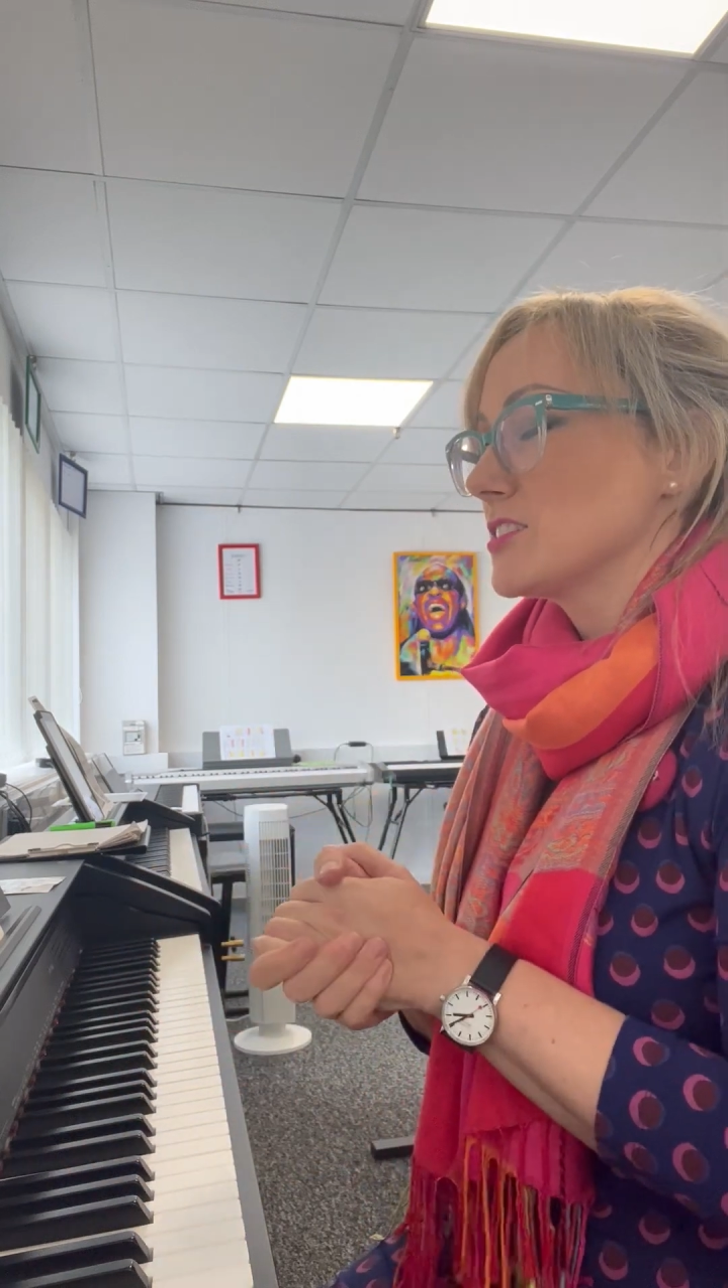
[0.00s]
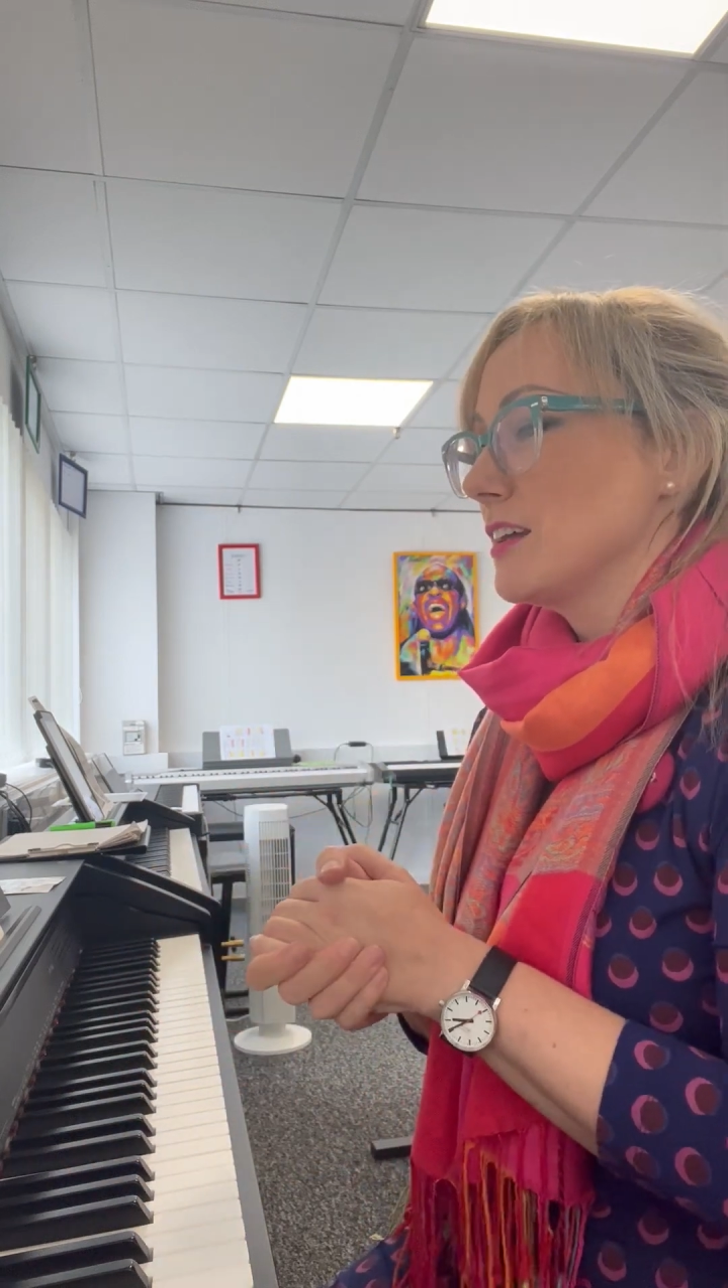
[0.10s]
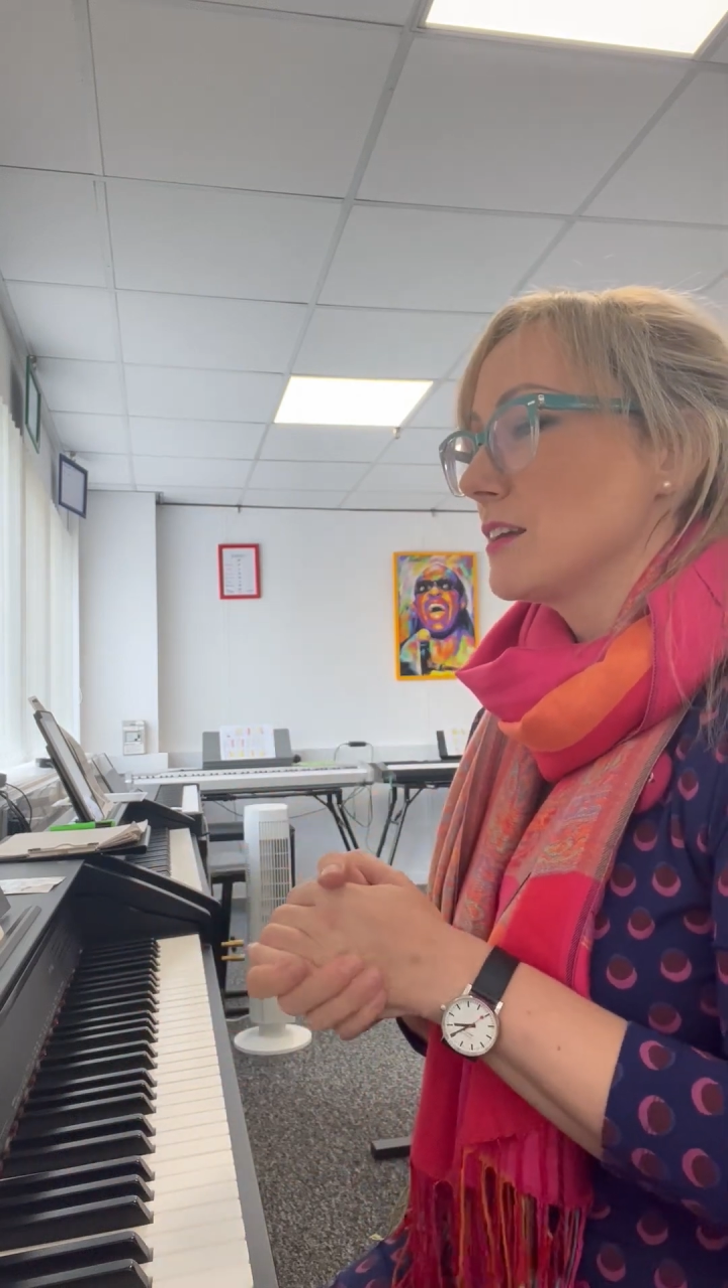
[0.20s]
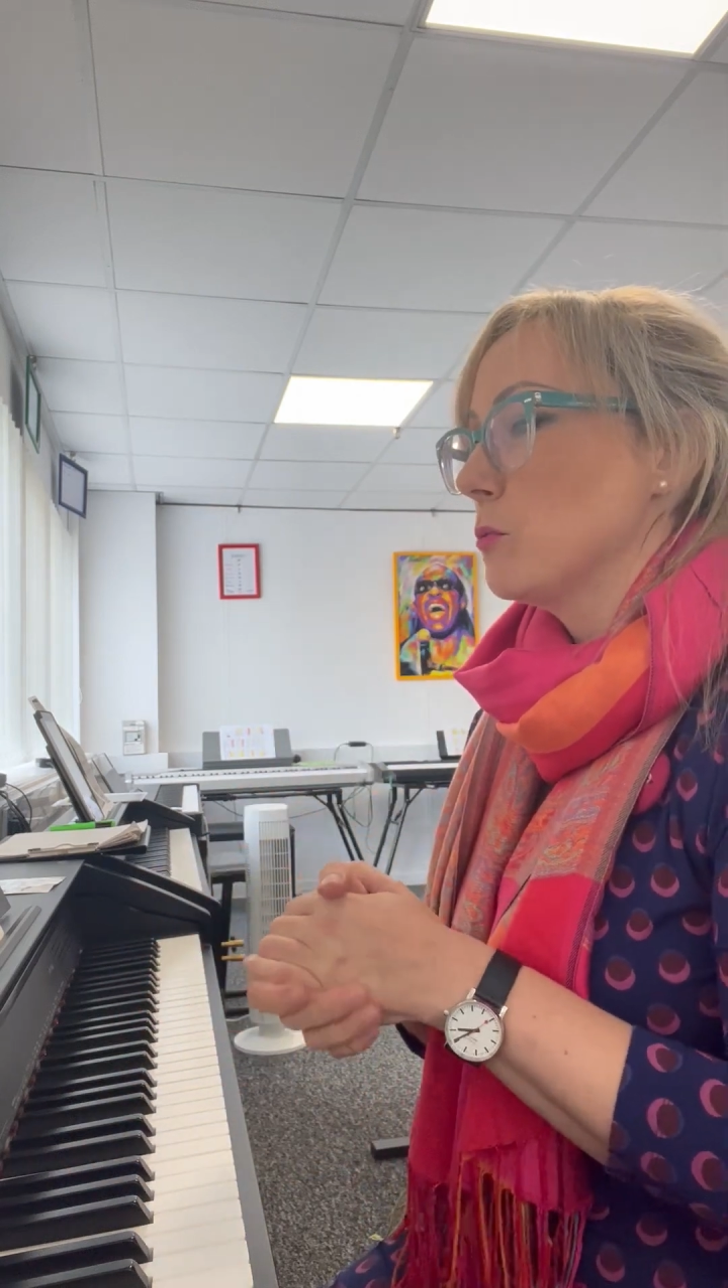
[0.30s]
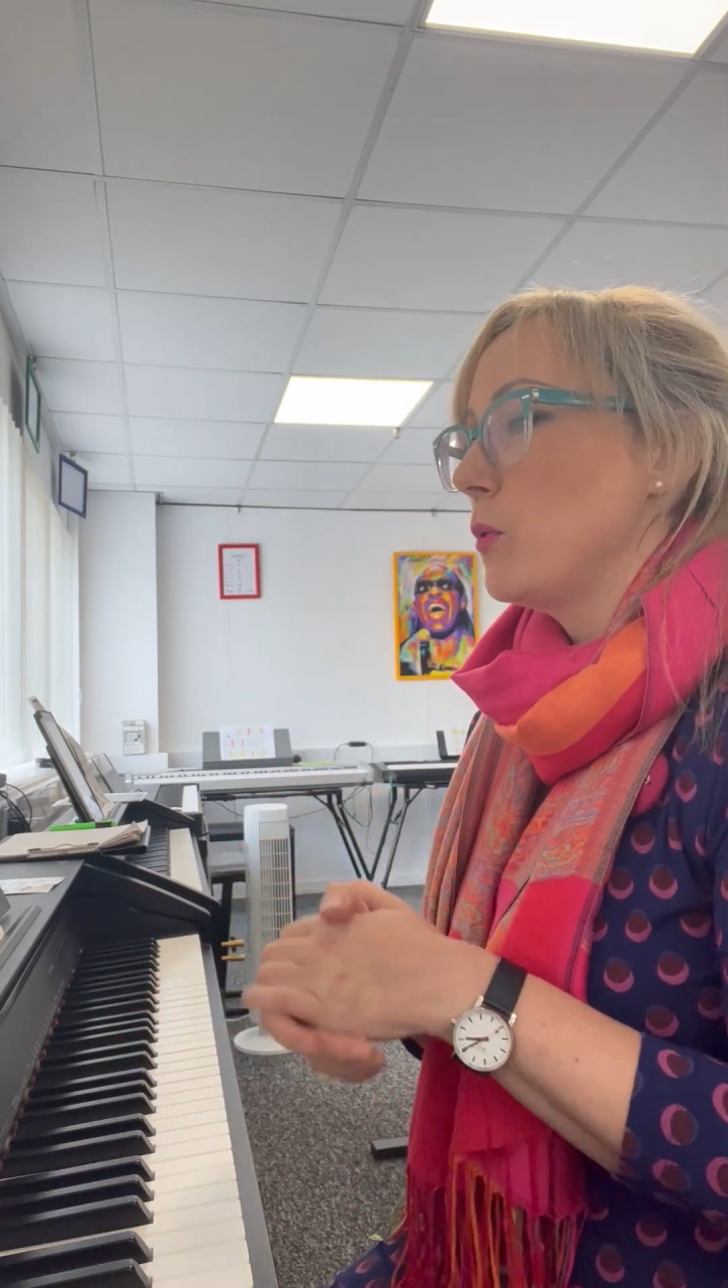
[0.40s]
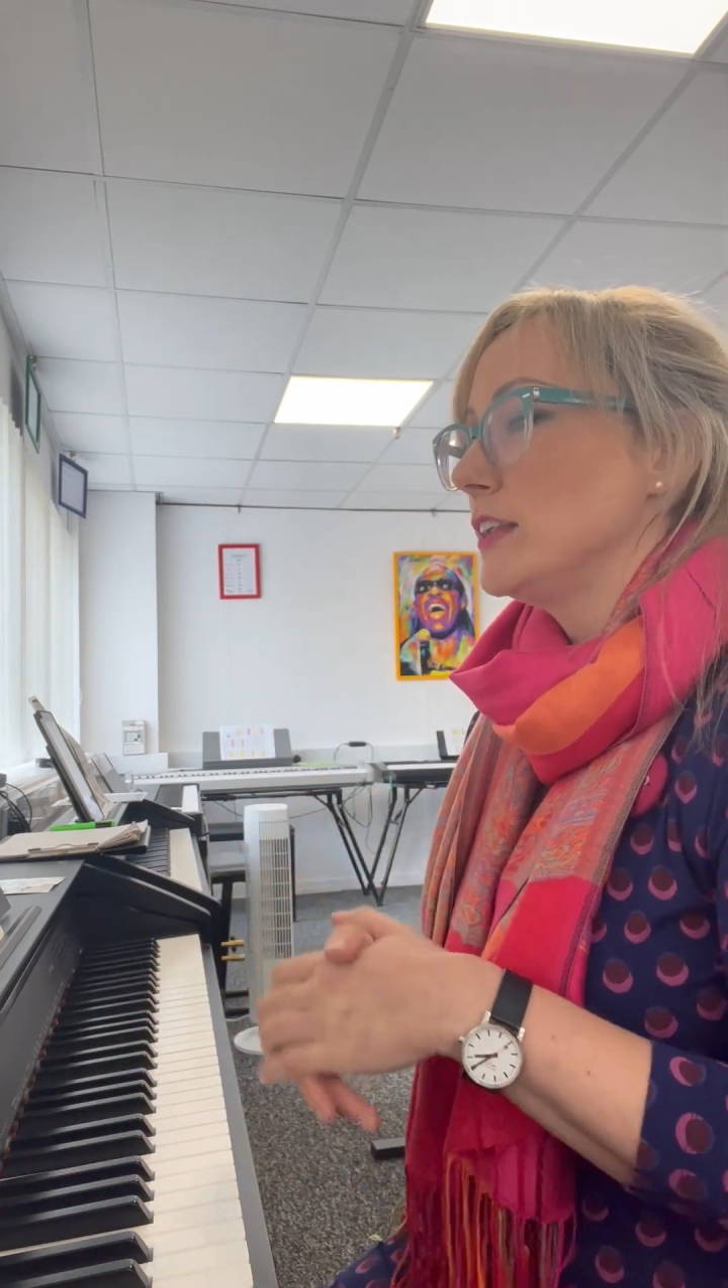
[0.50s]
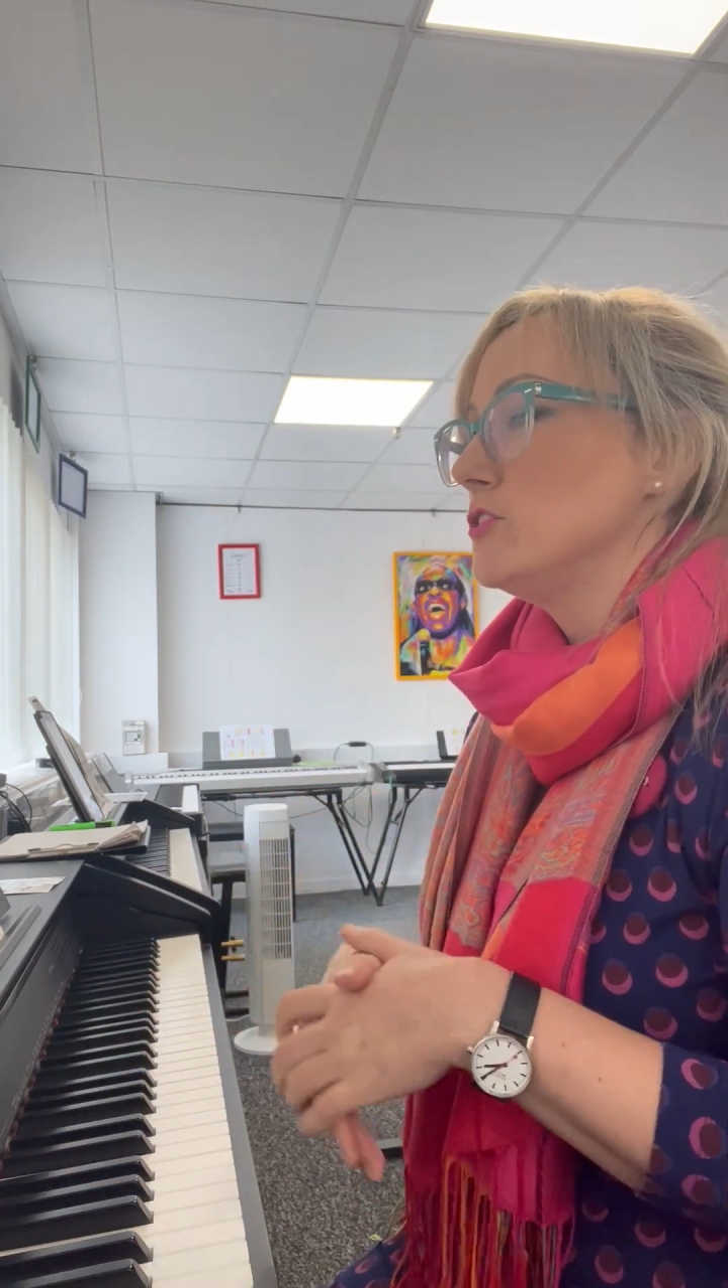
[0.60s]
like when